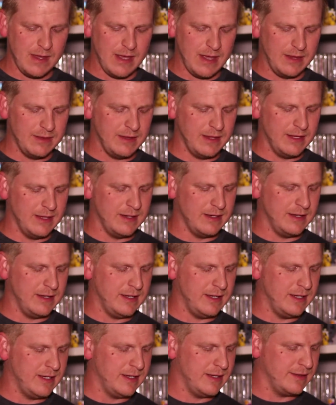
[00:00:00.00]
And then
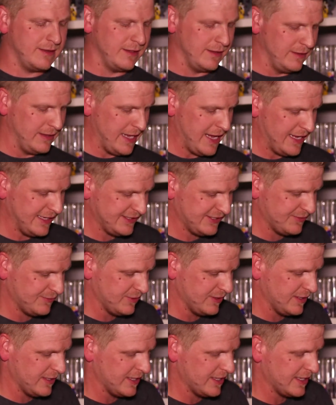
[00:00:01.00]
the last
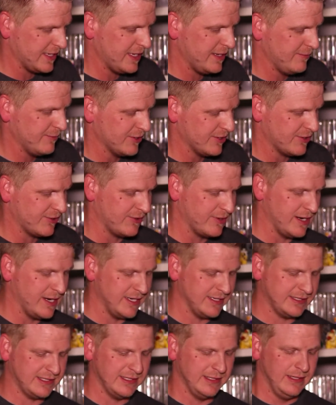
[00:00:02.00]
one that I came
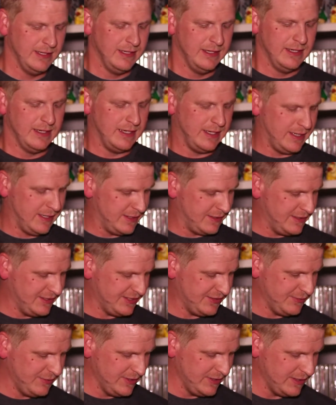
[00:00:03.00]
across,
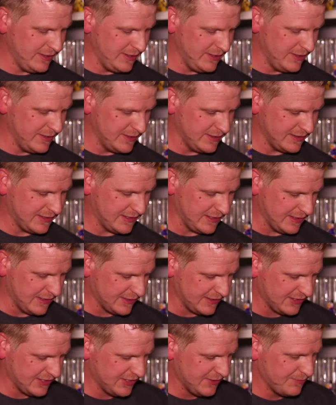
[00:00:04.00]
this one is
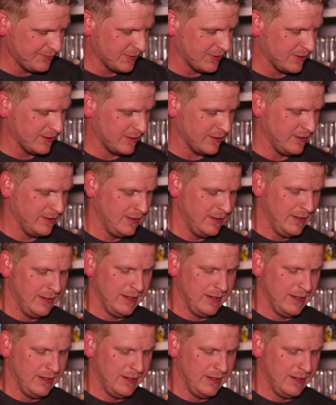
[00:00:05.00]
super...